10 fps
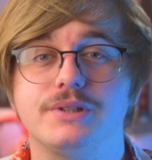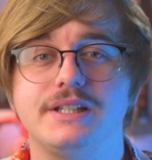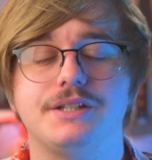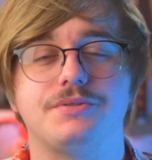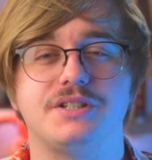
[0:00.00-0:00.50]

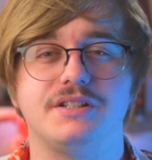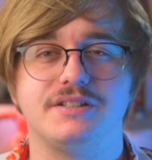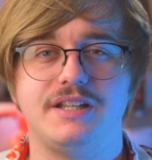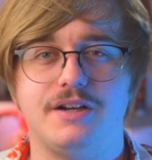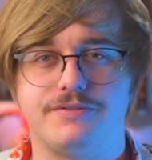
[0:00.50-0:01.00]
really interested
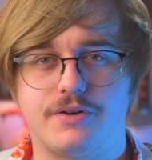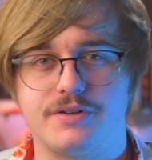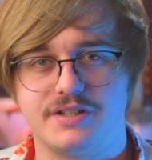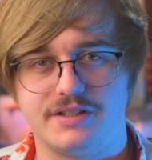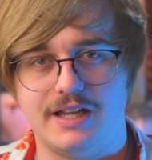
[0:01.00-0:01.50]
to see how far
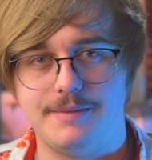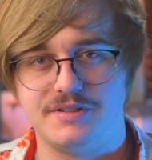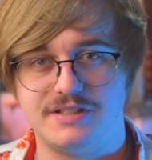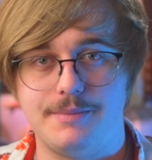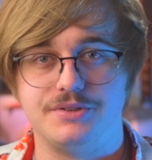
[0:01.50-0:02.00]
into the game
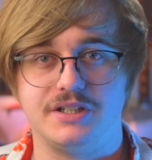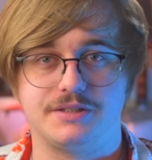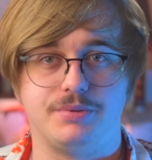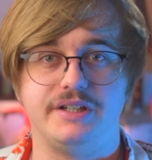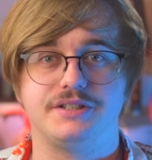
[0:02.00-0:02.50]
this demo
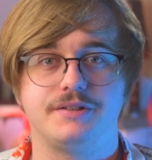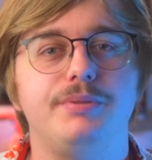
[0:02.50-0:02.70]
takes place,